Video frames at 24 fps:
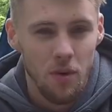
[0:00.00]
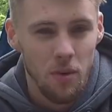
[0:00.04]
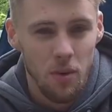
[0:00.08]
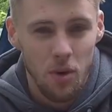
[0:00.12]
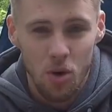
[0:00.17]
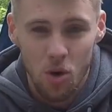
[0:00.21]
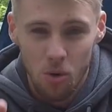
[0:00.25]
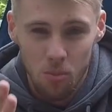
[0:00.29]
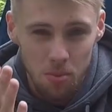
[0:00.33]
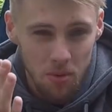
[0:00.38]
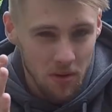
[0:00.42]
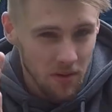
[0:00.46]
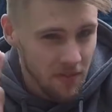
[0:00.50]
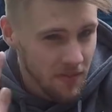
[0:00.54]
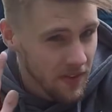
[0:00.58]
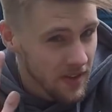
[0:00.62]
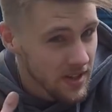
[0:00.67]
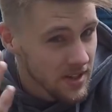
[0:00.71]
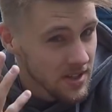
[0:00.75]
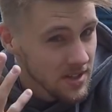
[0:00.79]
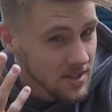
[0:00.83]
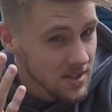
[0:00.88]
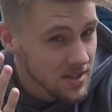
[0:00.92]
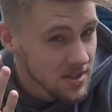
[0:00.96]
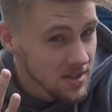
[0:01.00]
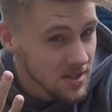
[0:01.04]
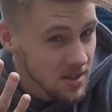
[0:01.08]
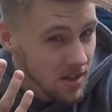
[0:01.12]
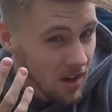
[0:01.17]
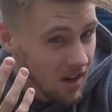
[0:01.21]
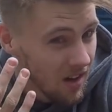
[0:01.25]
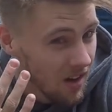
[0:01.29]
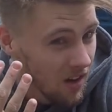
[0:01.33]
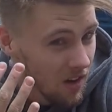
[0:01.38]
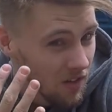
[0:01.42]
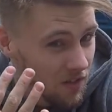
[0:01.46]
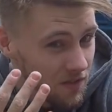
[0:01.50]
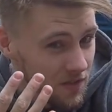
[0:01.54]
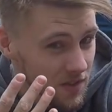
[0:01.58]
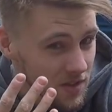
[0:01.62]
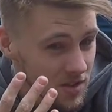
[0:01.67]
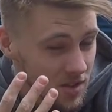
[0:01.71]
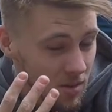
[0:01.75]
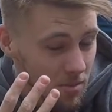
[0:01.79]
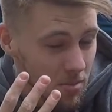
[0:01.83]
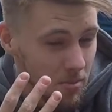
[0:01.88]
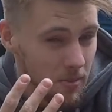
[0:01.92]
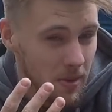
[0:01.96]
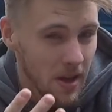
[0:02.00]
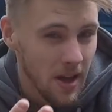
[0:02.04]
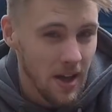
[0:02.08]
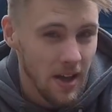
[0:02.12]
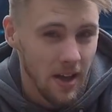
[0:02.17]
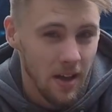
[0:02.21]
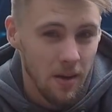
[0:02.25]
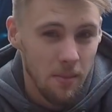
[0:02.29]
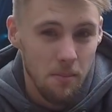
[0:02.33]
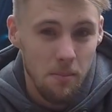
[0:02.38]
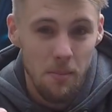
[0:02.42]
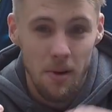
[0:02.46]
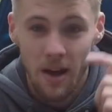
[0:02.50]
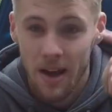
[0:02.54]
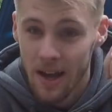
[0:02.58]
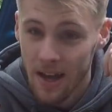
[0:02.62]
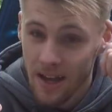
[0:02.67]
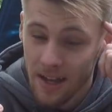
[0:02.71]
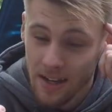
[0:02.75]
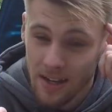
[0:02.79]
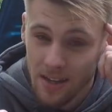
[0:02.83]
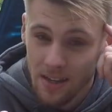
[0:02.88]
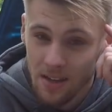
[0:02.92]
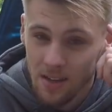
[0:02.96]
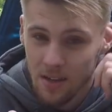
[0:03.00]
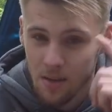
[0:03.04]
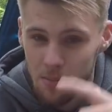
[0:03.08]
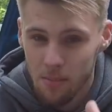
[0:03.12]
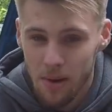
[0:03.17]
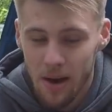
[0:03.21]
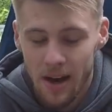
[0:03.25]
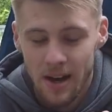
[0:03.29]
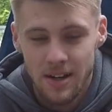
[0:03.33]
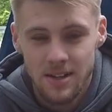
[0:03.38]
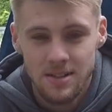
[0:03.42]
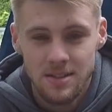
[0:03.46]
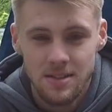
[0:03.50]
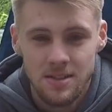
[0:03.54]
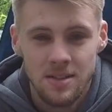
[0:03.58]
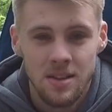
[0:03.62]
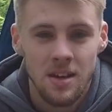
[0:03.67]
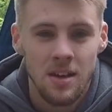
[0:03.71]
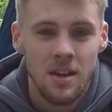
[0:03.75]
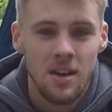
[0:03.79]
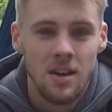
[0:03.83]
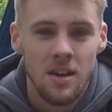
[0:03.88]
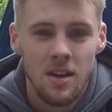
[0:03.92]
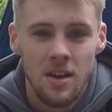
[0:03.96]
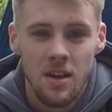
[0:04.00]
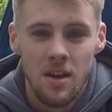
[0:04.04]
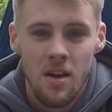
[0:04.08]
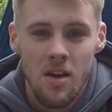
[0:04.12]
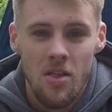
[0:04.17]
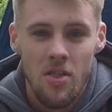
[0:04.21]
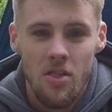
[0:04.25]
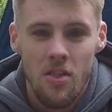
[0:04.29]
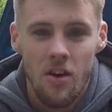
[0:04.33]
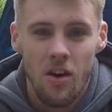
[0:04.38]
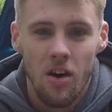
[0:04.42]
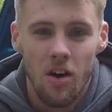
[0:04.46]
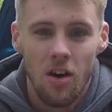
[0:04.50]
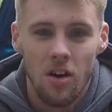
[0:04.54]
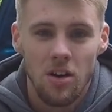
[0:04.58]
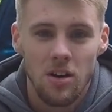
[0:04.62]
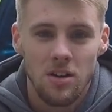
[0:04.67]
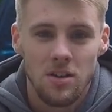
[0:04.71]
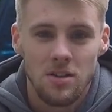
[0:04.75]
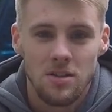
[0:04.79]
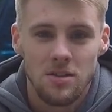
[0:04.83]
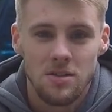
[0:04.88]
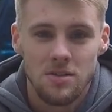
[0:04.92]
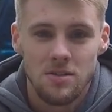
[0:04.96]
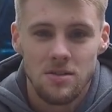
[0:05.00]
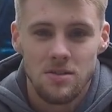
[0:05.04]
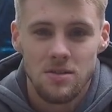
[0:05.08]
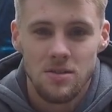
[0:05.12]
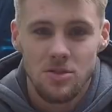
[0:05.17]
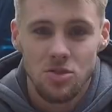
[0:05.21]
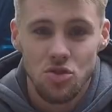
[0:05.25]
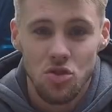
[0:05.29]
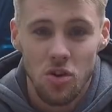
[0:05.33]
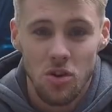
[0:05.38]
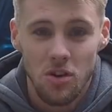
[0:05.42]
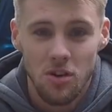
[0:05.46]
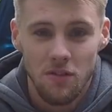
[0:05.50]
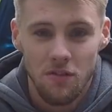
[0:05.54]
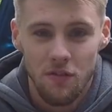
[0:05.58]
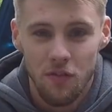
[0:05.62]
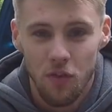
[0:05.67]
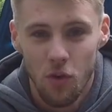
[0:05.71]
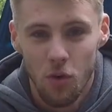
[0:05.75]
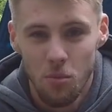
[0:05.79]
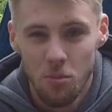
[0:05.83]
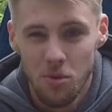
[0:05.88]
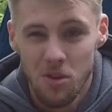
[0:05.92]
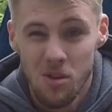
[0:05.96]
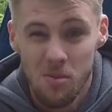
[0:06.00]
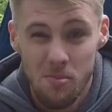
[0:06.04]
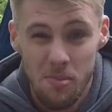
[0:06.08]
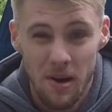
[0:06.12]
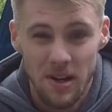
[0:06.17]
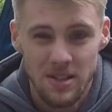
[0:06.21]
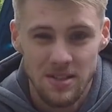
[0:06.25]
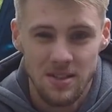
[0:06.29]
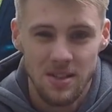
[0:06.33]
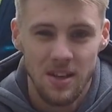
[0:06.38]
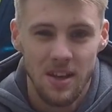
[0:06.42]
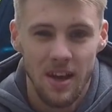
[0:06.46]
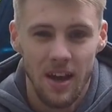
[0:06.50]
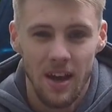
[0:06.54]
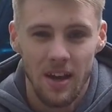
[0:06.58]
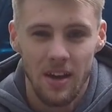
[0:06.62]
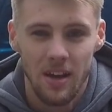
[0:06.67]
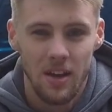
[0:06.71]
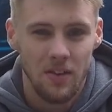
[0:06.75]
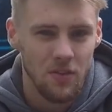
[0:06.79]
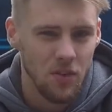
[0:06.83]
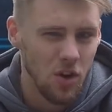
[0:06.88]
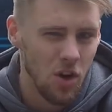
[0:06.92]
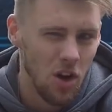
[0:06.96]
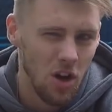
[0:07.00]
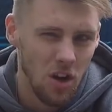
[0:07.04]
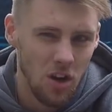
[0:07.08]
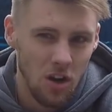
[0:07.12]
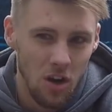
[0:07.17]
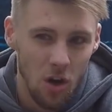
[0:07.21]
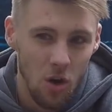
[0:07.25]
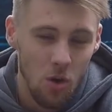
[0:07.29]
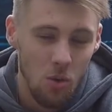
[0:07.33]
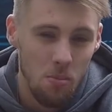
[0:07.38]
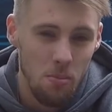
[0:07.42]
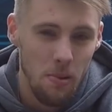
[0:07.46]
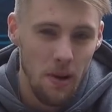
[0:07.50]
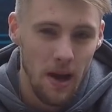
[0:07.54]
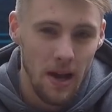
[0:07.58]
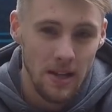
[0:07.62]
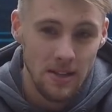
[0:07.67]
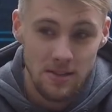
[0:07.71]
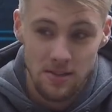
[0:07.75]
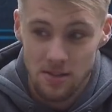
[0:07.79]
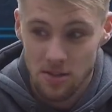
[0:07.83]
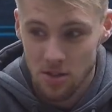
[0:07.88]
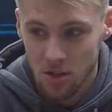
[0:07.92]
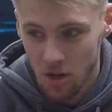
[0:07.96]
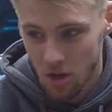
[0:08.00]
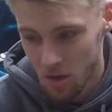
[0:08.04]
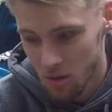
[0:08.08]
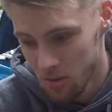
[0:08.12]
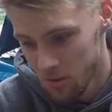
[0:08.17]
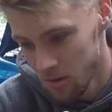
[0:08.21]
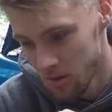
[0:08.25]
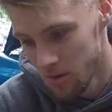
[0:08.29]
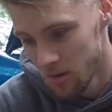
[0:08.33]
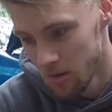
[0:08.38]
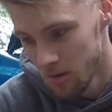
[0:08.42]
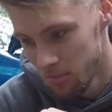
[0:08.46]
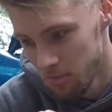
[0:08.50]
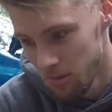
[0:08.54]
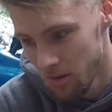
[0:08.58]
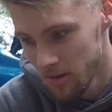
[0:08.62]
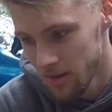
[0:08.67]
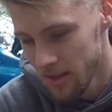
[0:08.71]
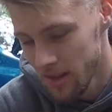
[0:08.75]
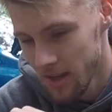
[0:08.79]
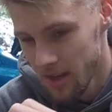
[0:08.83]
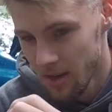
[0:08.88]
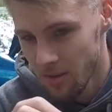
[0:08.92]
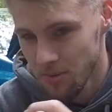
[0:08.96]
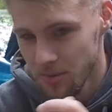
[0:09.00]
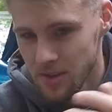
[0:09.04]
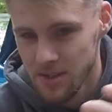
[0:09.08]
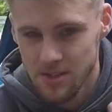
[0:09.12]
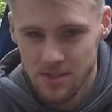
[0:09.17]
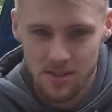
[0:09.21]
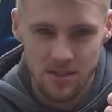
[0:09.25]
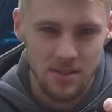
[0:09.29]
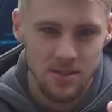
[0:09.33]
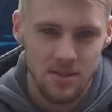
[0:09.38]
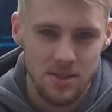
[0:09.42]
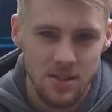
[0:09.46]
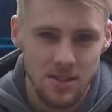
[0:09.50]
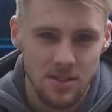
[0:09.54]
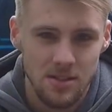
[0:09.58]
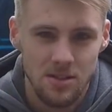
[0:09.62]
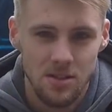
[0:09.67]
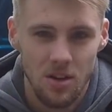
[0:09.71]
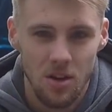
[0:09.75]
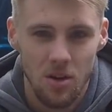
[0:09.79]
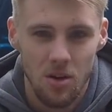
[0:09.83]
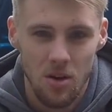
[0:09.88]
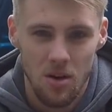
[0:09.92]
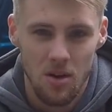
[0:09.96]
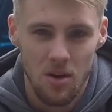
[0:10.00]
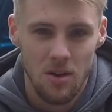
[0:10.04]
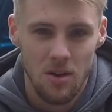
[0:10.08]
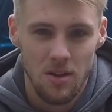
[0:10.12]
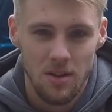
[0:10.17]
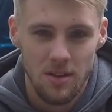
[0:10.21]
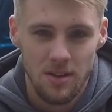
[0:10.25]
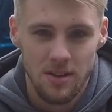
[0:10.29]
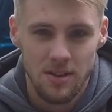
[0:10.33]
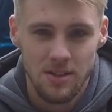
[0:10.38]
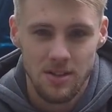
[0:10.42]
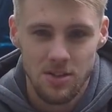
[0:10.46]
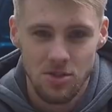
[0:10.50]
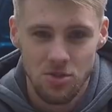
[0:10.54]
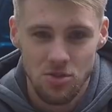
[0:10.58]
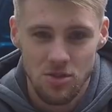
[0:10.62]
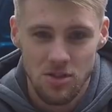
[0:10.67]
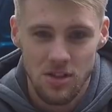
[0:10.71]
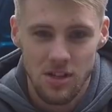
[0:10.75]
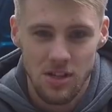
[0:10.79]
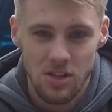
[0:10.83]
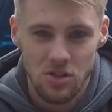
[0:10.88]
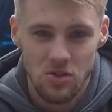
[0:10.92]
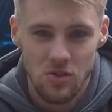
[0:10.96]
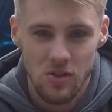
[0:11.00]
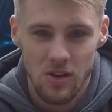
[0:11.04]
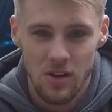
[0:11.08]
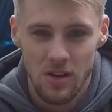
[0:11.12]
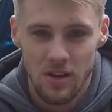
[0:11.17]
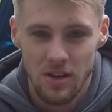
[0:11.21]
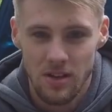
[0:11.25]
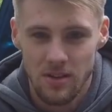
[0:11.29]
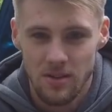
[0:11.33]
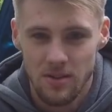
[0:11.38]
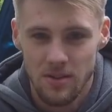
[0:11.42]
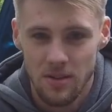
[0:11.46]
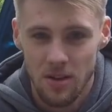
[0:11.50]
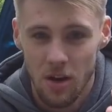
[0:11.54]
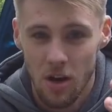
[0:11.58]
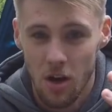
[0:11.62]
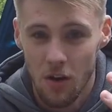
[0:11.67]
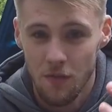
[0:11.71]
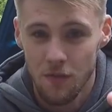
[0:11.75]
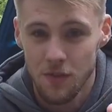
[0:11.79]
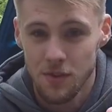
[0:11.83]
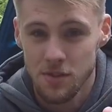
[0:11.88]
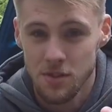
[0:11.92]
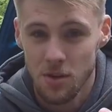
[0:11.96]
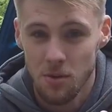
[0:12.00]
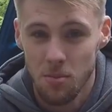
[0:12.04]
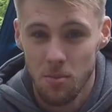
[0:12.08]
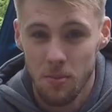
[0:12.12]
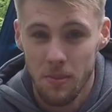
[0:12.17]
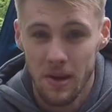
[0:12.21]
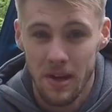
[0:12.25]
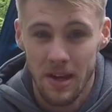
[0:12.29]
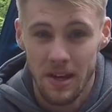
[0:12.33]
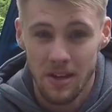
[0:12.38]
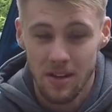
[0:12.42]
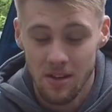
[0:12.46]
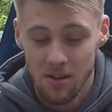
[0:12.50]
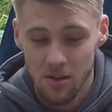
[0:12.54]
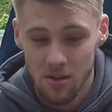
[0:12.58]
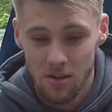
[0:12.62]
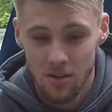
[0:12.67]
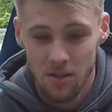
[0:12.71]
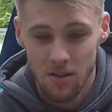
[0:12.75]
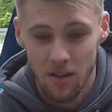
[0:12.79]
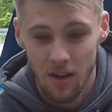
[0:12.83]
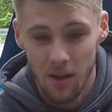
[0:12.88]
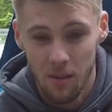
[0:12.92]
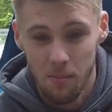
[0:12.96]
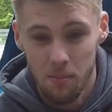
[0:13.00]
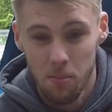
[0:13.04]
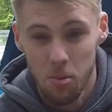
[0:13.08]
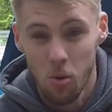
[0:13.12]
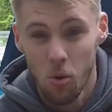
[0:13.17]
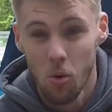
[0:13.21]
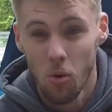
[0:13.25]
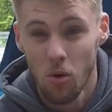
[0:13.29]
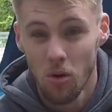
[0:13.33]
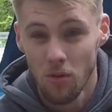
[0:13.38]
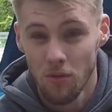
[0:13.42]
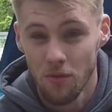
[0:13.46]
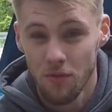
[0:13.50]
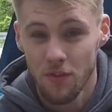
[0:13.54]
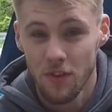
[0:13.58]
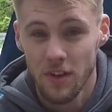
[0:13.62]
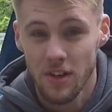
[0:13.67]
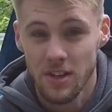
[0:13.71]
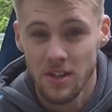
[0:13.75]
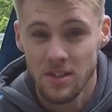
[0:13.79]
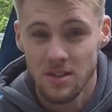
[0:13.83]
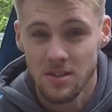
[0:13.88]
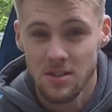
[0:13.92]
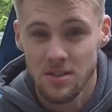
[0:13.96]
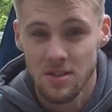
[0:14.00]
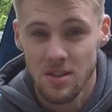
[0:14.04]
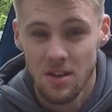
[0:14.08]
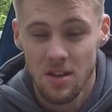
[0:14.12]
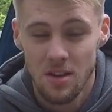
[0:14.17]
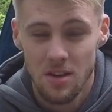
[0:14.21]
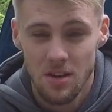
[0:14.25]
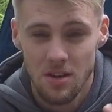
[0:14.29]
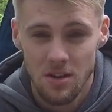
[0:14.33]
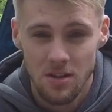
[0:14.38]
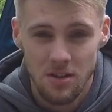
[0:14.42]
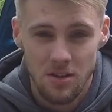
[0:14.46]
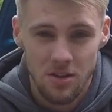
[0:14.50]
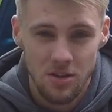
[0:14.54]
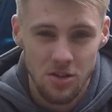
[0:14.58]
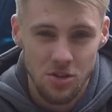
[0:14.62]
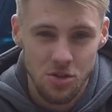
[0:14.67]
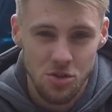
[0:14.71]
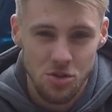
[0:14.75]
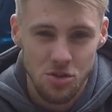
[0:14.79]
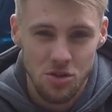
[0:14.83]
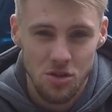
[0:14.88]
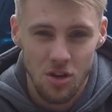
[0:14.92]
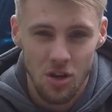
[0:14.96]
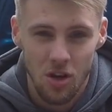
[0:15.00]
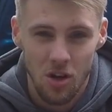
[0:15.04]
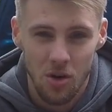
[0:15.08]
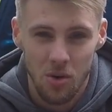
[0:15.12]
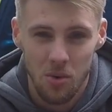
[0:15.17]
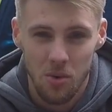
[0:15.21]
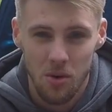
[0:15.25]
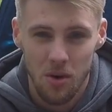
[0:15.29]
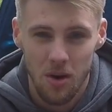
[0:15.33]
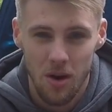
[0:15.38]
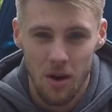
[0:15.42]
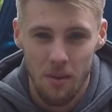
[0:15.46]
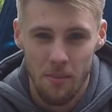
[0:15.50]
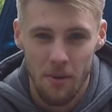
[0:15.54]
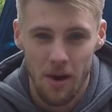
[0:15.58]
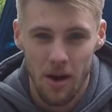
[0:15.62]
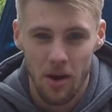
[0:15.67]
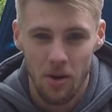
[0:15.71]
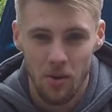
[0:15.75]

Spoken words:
a couple of things off the top of my head and my hands that I can try and inform you the best I can. I haven't got a notepad to go, oh bloody hell, this. So this is just literally off the top of my head, important things that you should know about